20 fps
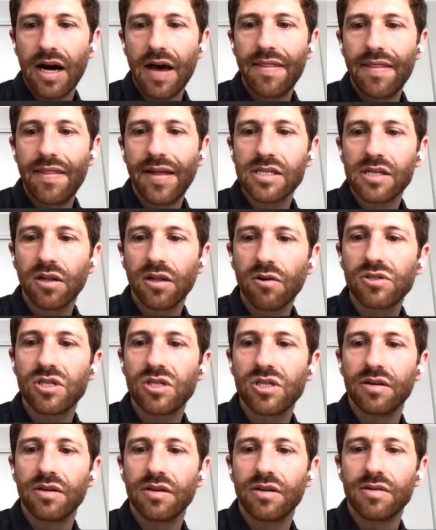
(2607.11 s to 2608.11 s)
Uh, and that's
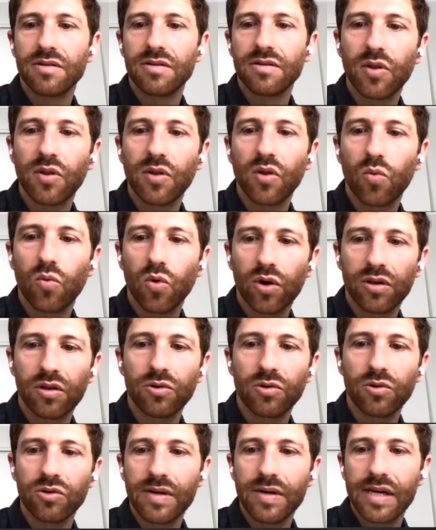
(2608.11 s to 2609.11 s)
close to the some of the work
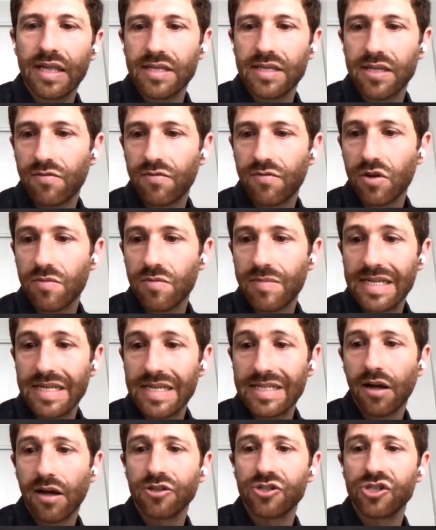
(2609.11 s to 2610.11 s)
that we're doing at the Center for Humane
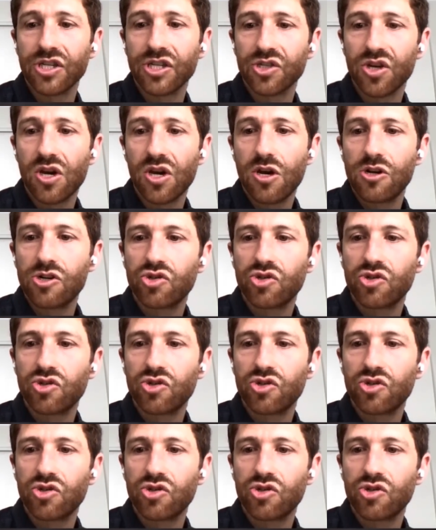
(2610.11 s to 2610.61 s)
Technology is